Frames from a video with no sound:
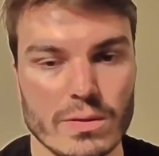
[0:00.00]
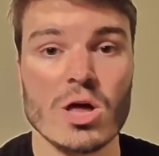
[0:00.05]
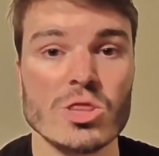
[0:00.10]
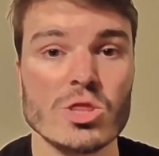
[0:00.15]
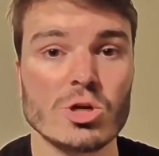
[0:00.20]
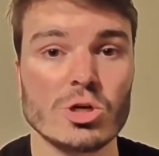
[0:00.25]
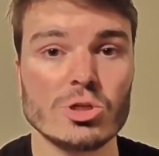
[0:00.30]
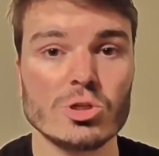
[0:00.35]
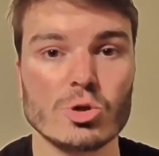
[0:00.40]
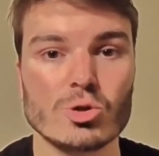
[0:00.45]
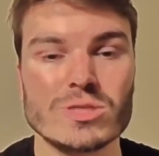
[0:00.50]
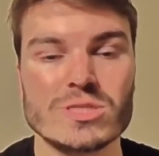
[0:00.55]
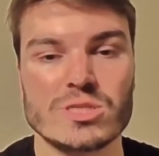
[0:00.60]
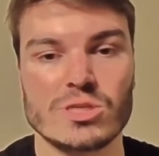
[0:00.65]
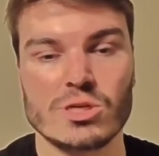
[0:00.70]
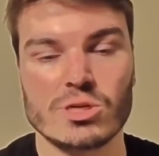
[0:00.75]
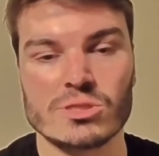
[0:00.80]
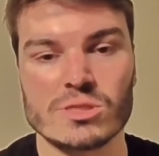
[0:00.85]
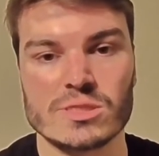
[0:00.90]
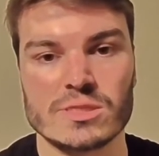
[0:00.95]
Under those
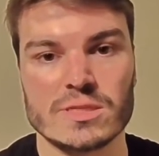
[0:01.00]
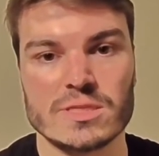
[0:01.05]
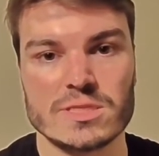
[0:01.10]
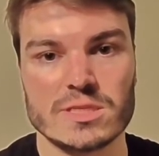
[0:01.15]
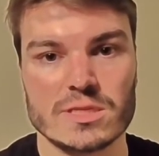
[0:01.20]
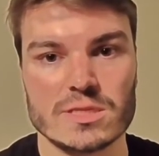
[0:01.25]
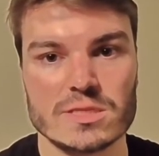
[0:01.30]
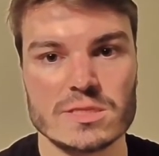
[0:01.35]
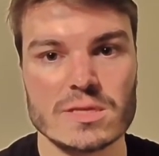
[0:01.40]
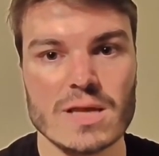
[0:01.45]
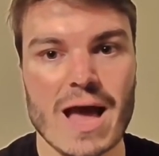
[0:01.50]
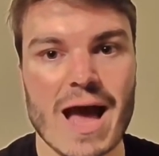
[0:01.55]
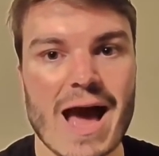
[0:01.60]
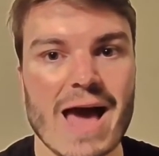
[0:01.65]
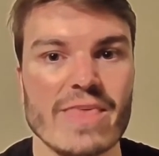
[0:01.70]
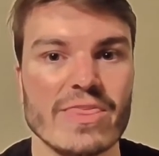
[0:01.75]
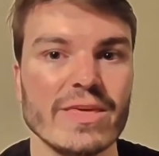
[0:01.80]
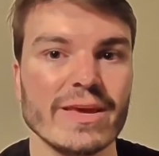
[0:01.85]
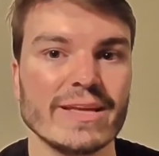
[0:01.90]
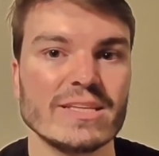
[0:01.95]
circumstances,
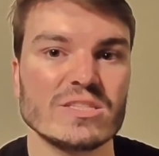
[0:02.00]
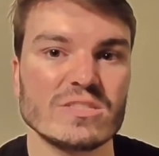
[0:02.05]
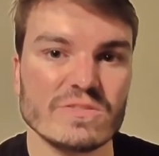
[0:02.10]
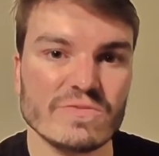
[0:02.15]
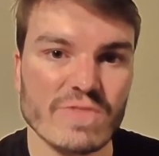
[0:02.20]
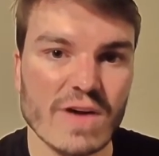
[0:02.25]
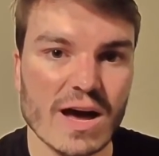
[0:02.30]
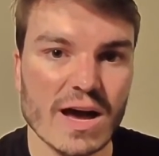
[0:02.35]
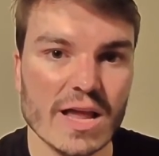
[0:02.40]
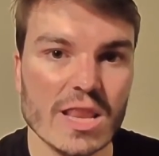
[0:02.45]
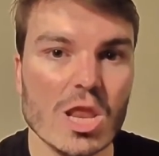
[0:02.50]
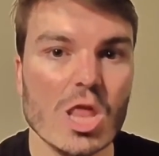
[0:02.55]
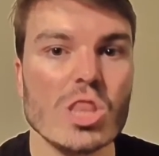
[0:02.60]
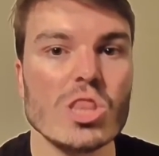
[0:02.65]
I think it's fine